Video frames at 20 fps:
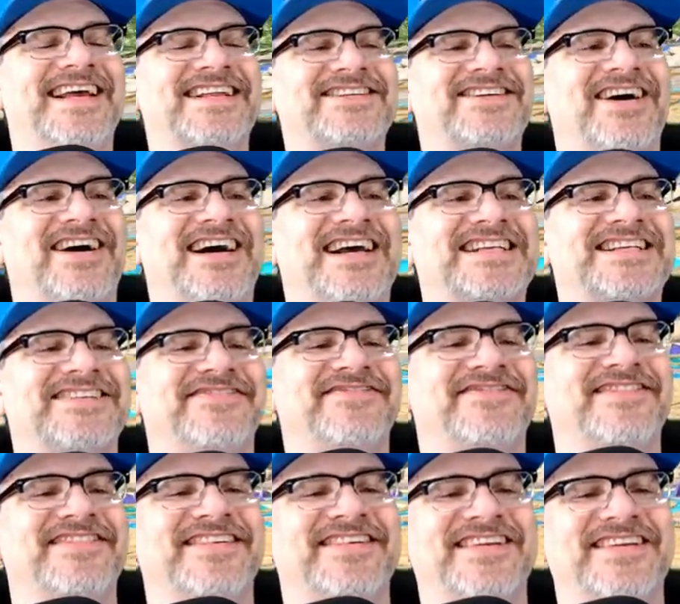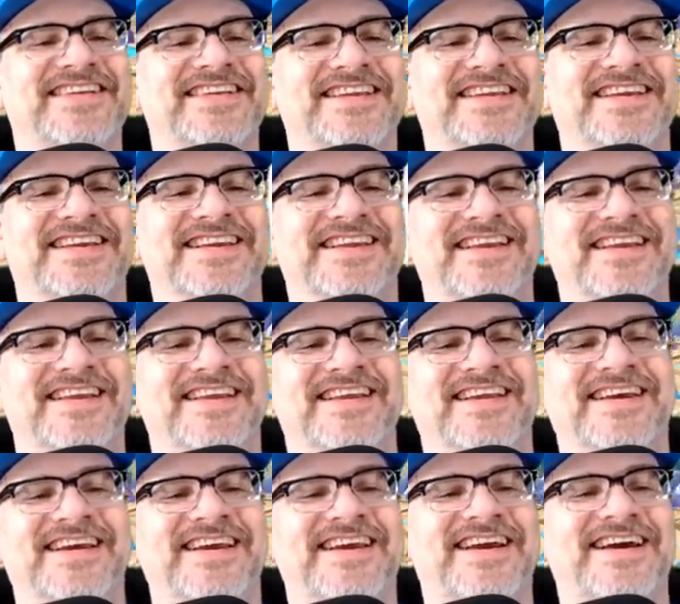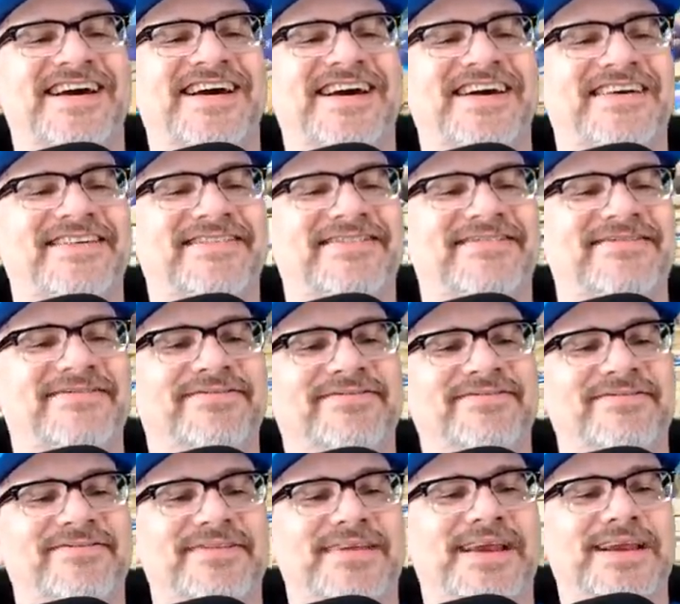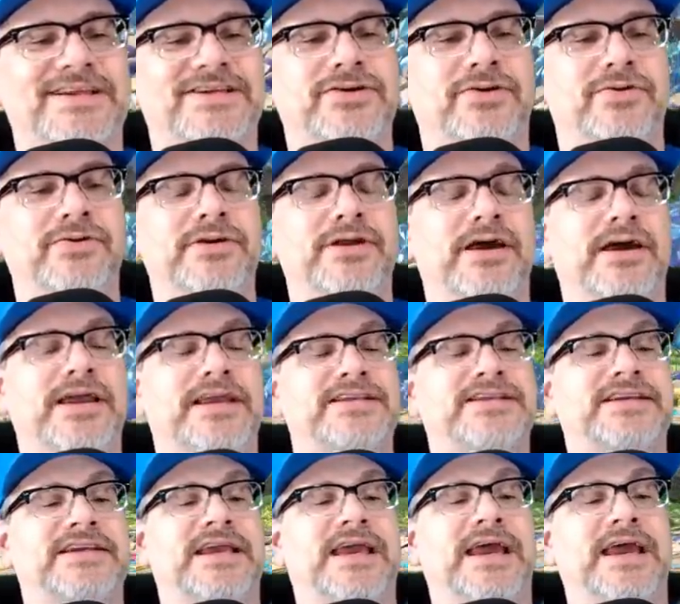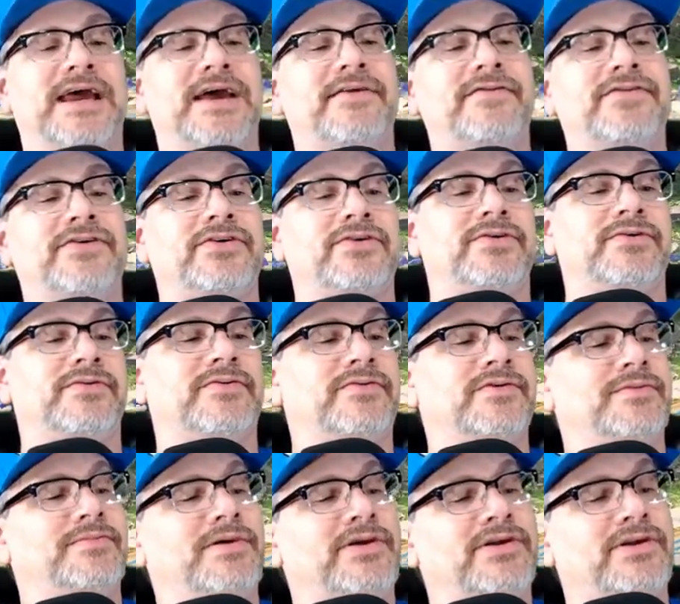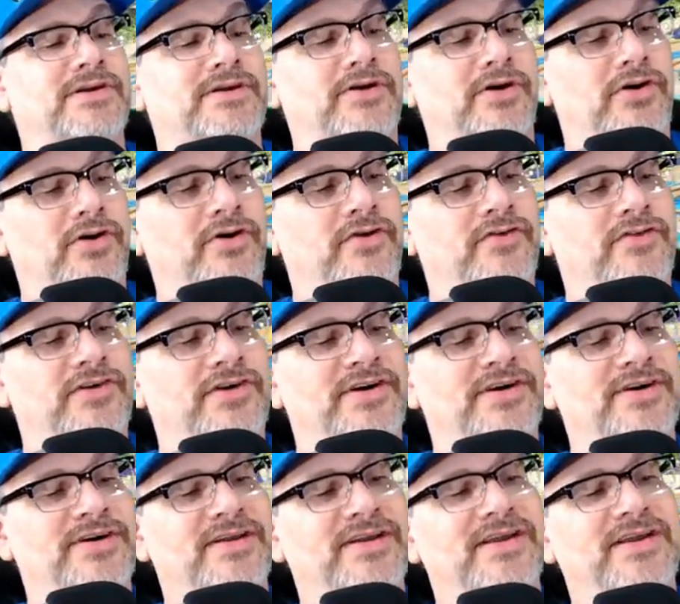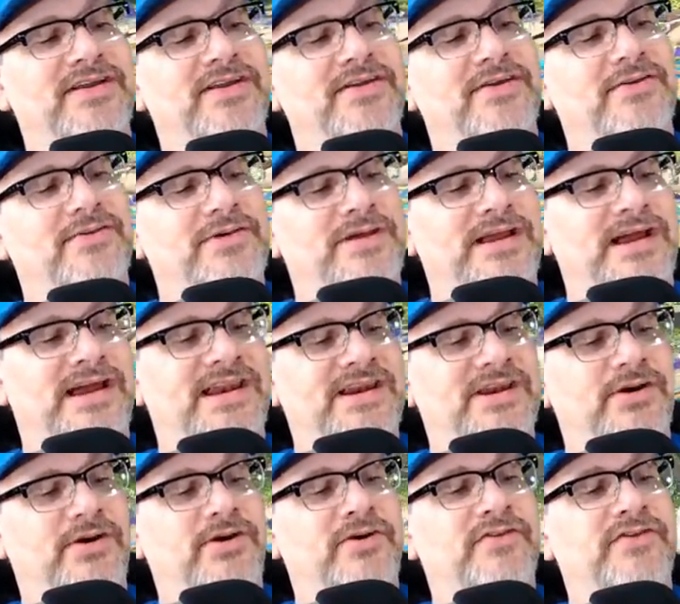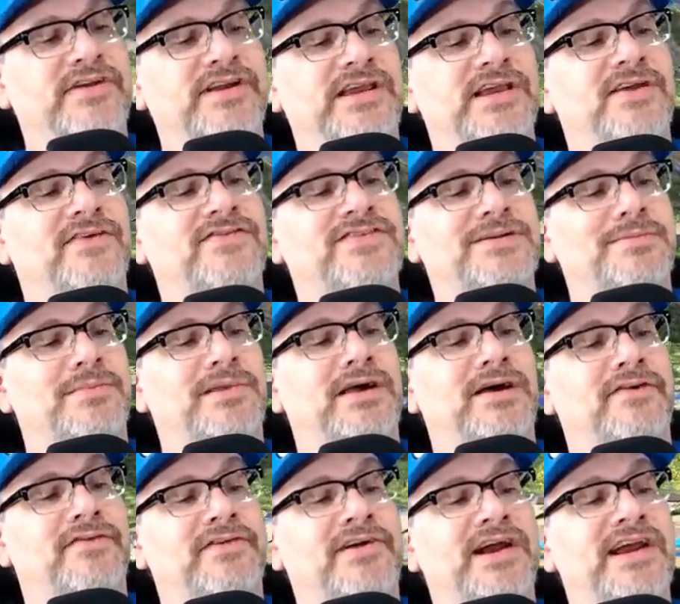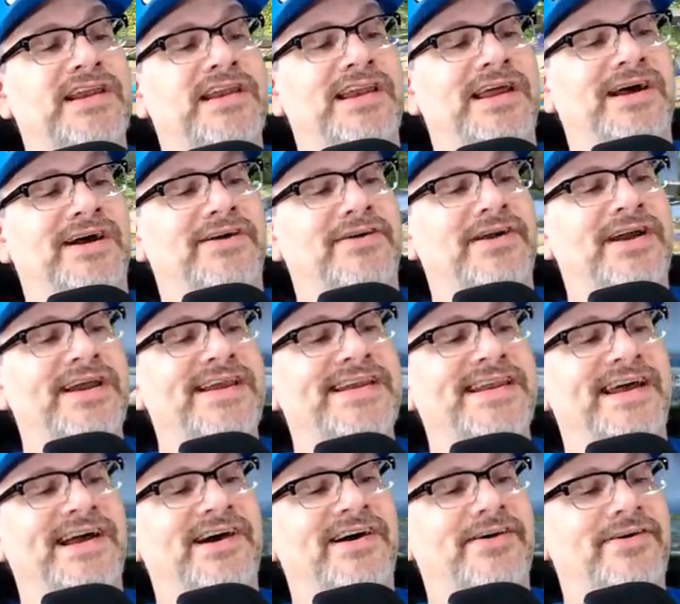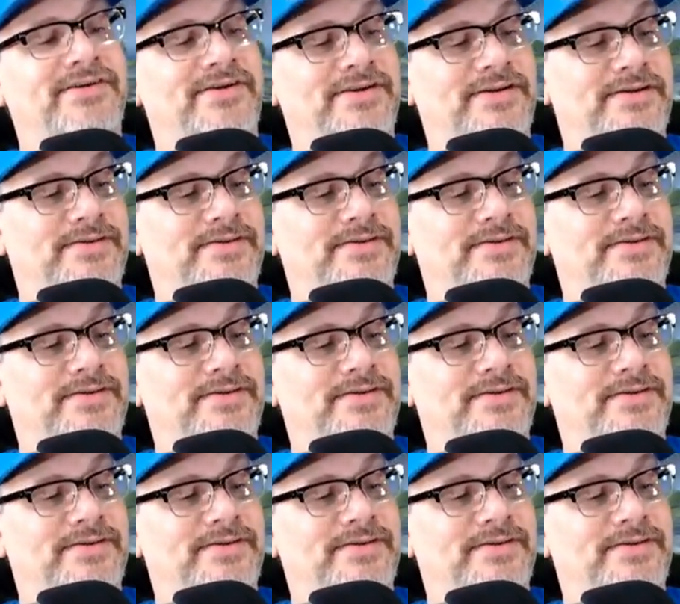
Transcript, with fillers: That's awesome. I, uh, I don't actually have you. We better go over. We gotta go over and give some love right now, right now.